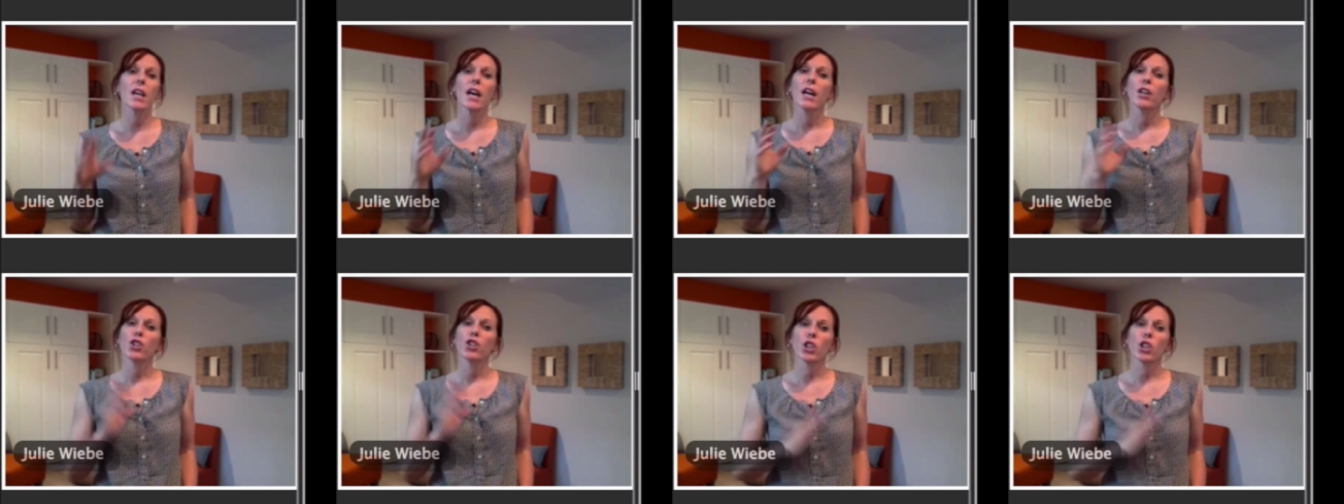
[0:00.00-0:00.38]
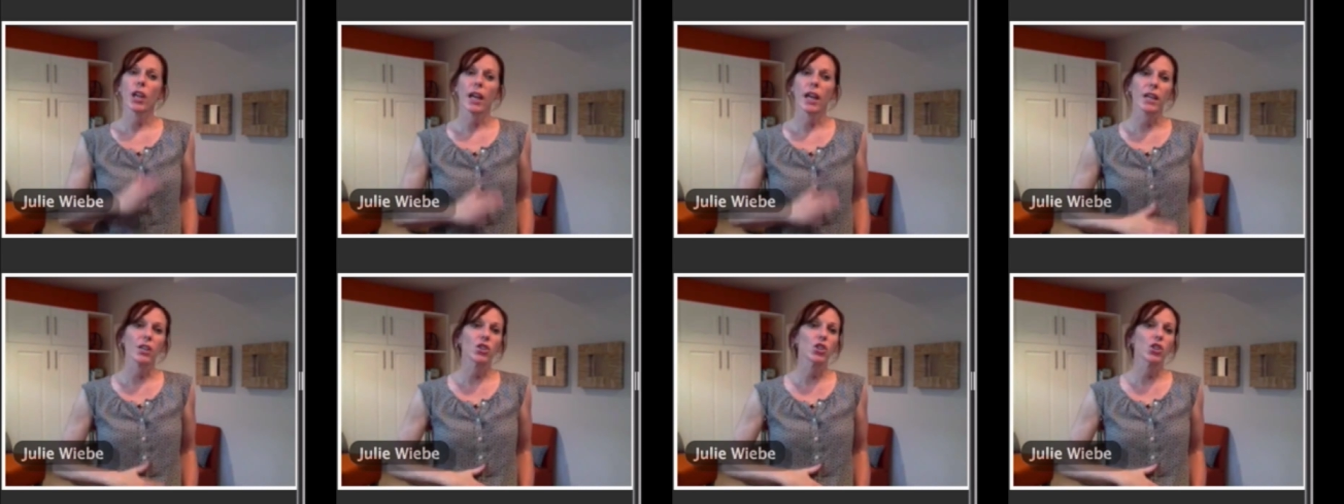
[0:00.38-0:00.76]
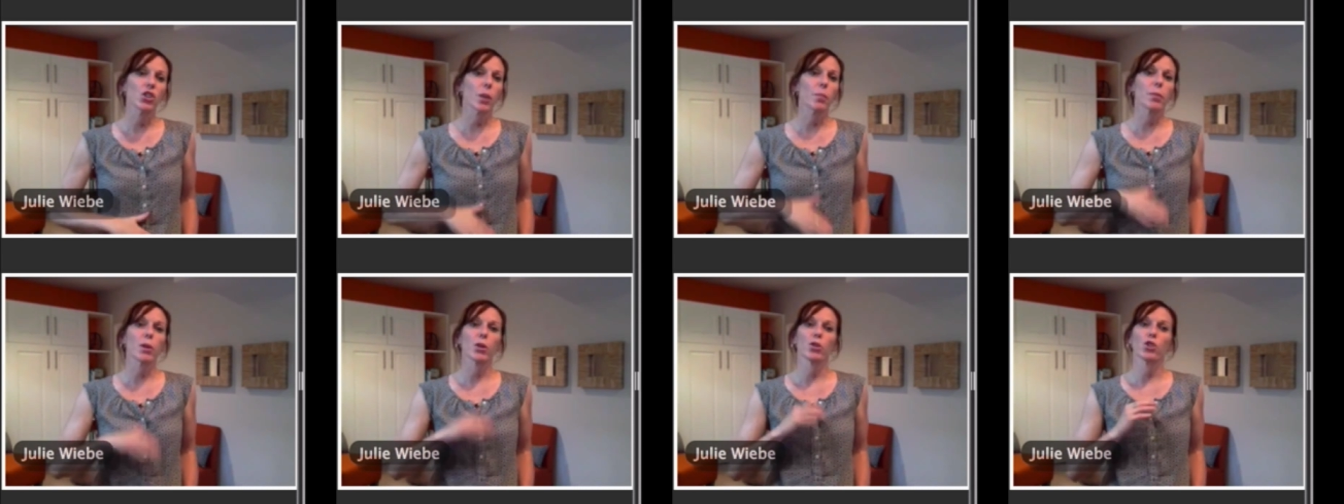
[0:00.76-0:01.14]
change up
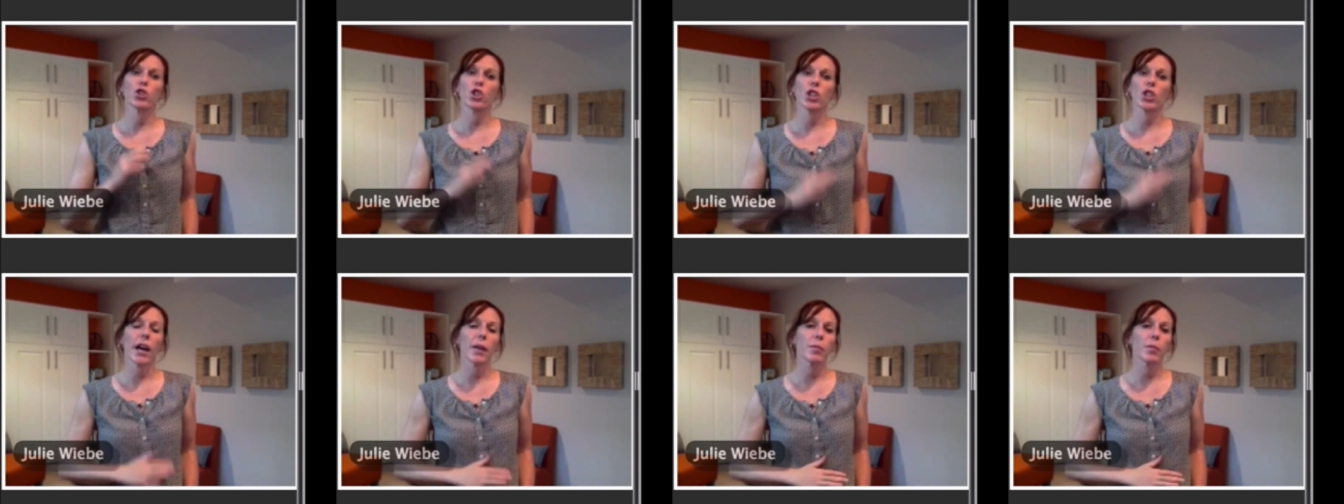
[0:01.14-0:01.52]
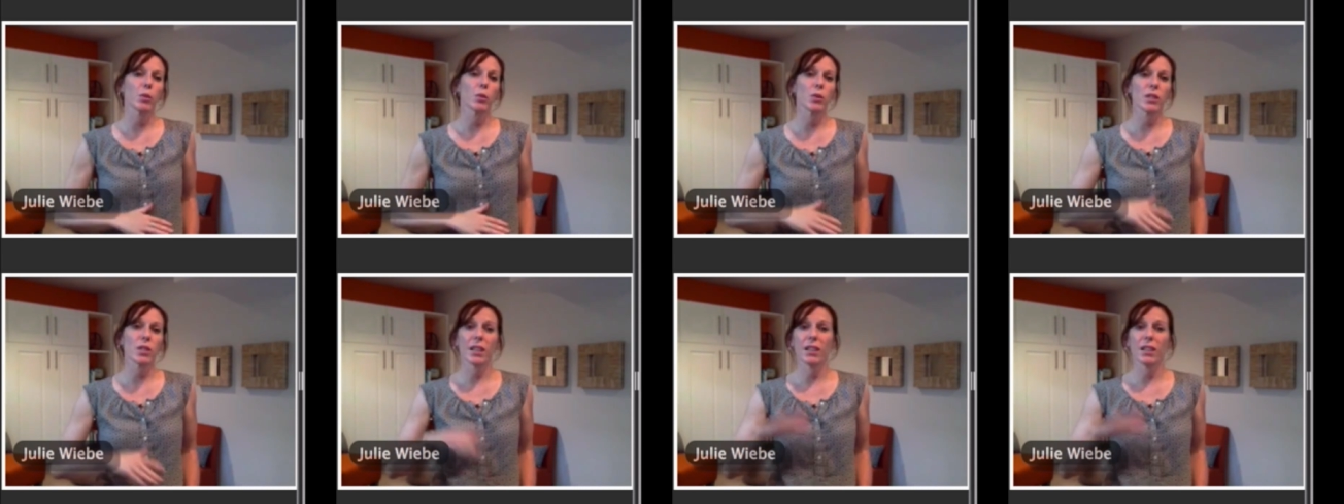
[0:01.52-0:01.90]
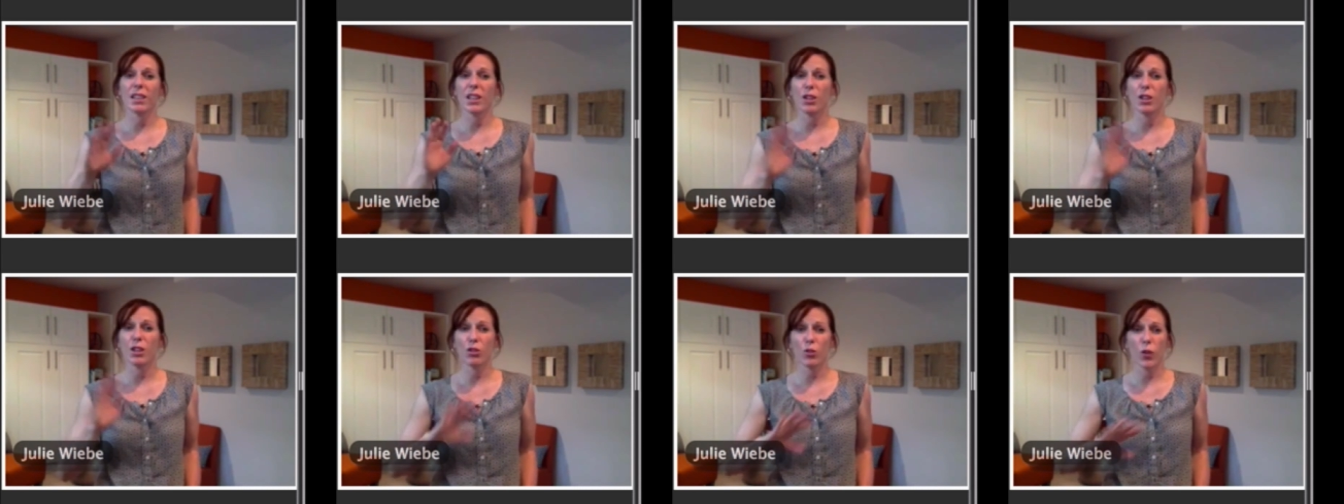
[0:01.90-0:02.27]
their GI
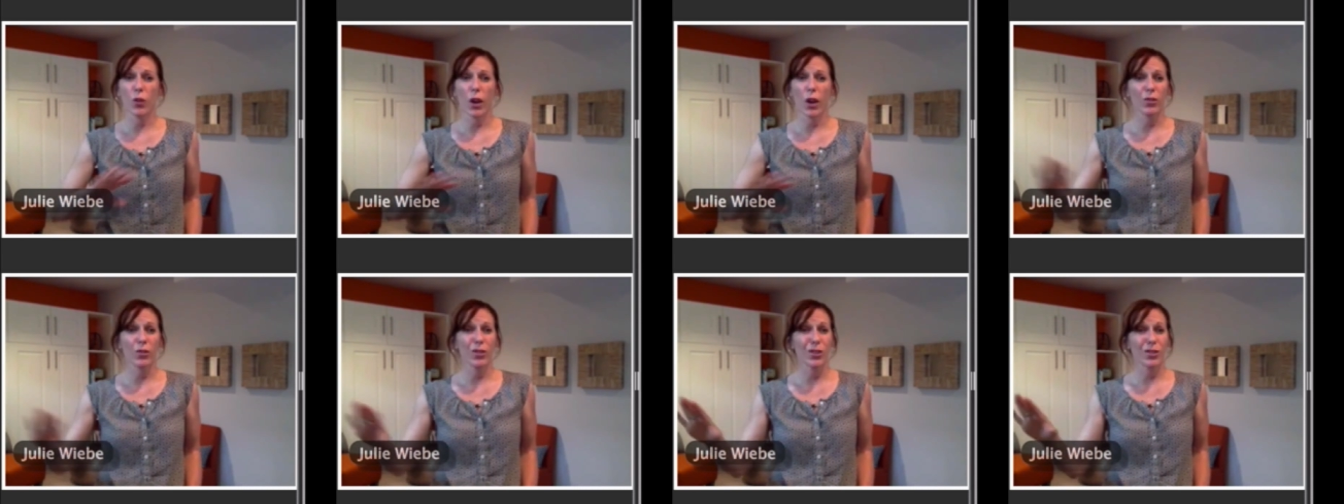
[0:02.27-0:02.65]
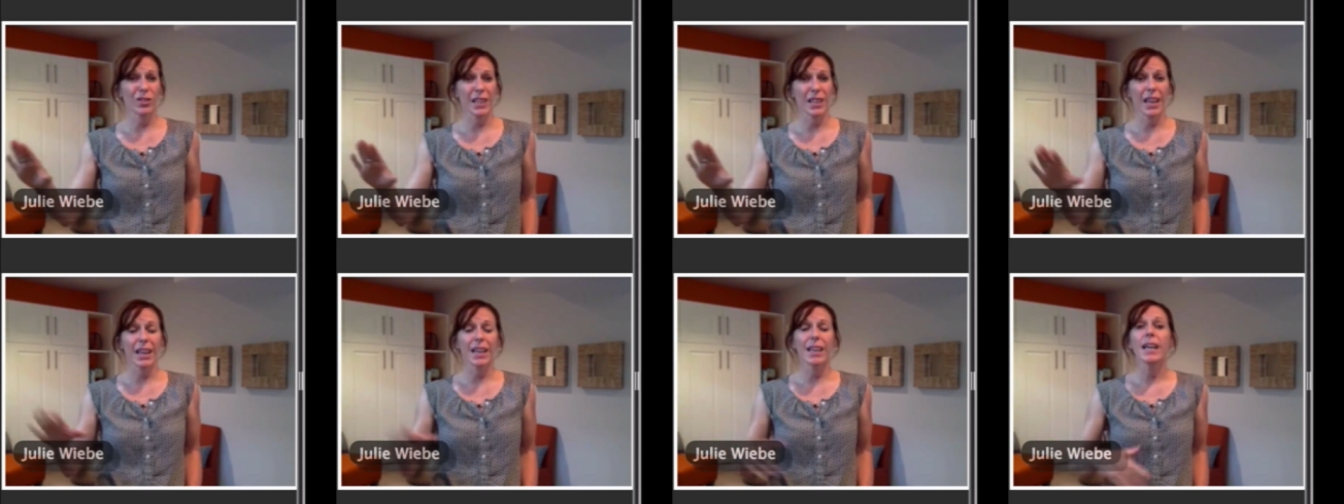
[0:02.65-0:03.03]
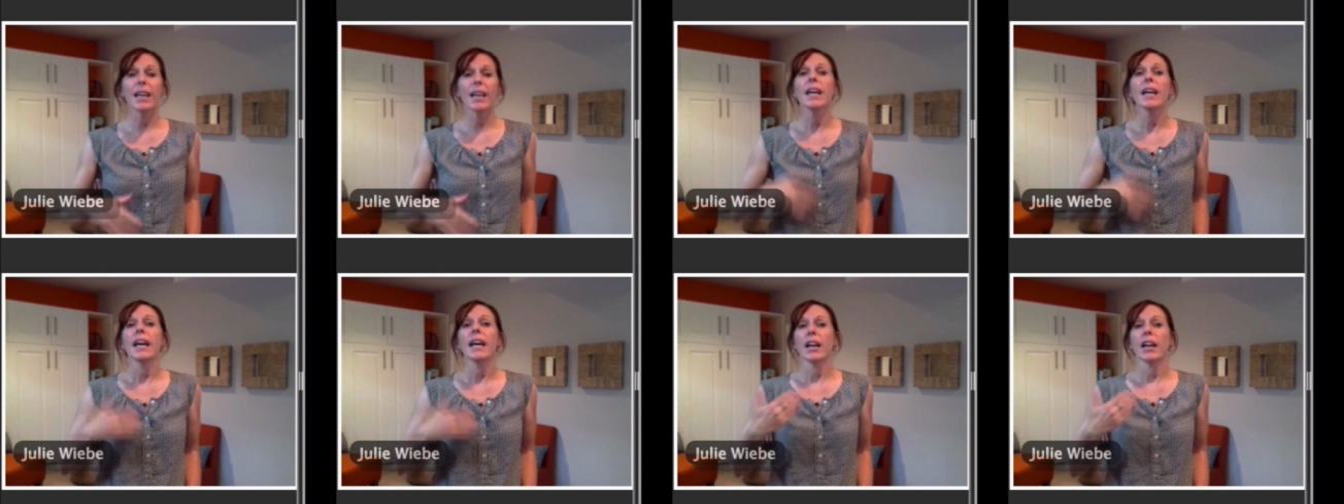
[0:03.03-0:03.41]
motility throughout their day,
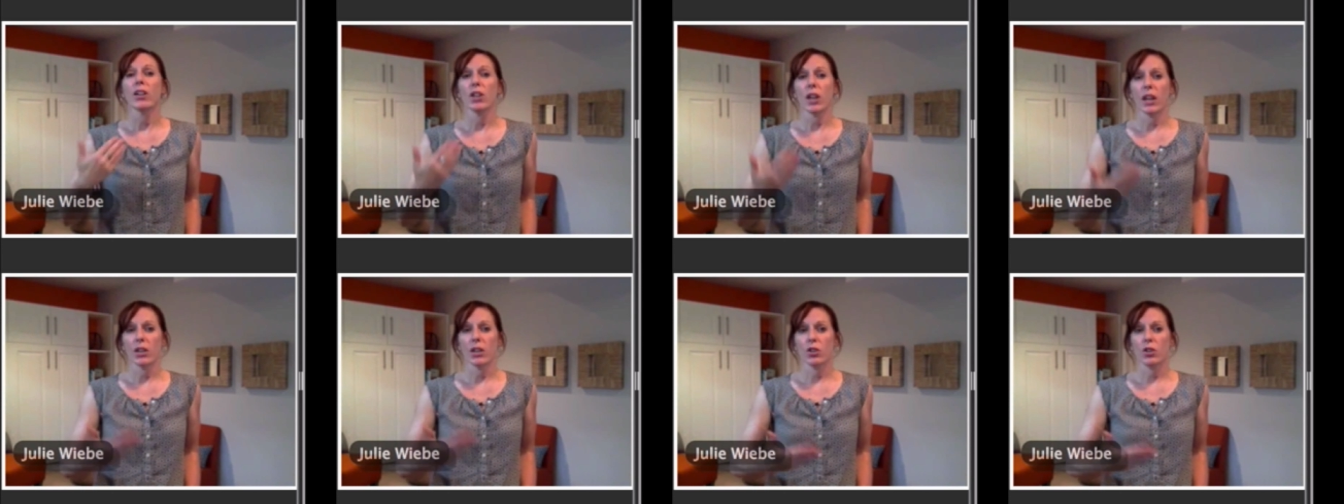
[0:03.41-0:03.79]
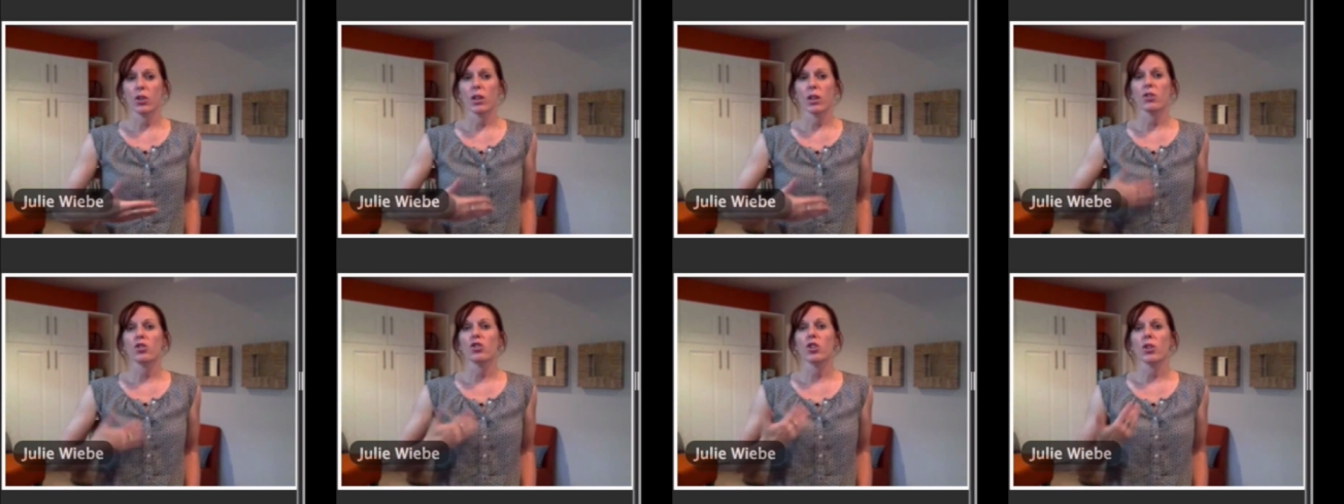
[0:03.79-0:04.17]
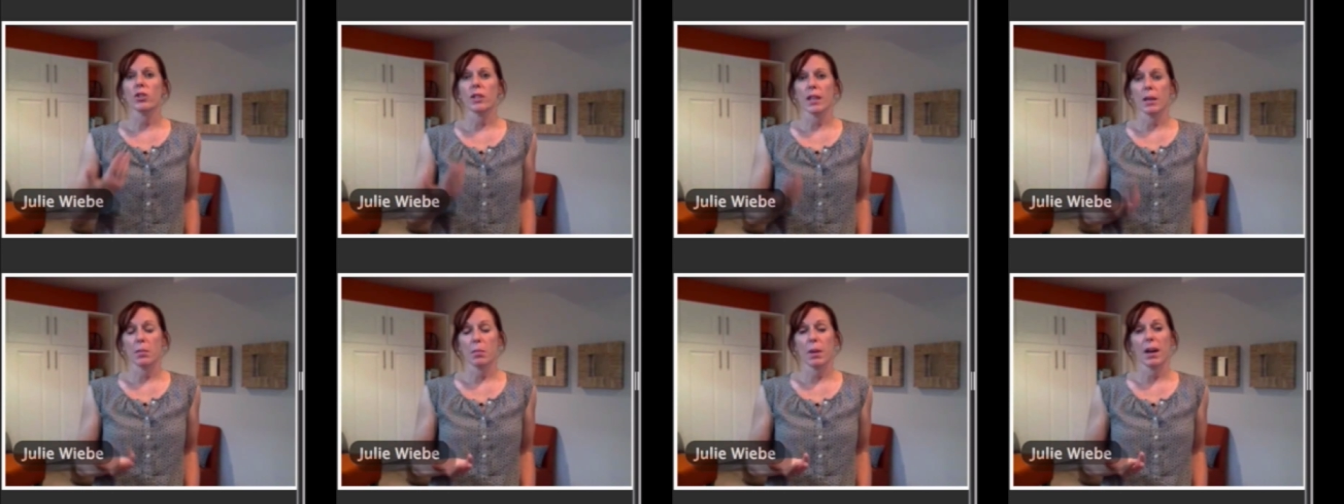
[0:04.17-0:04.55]
and, and you're going to start
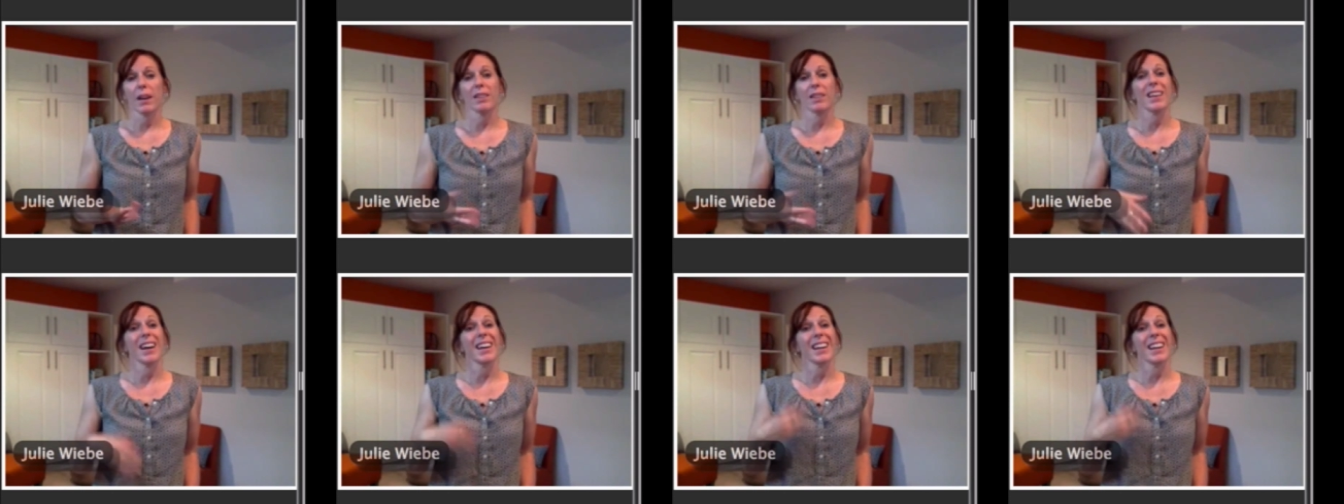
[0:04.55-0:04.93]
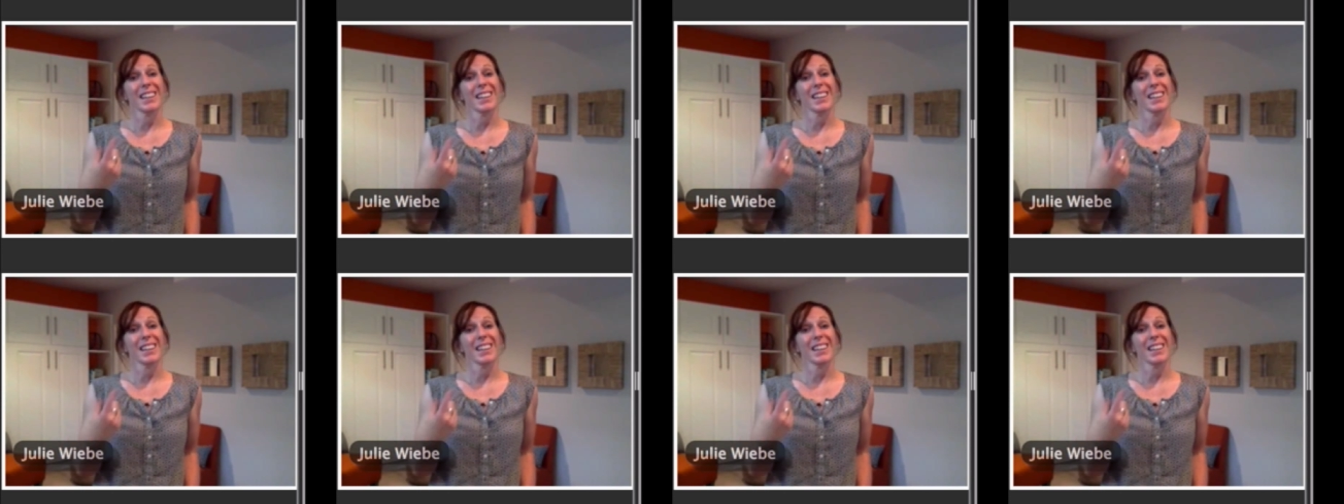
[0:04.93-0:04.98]
to impact that.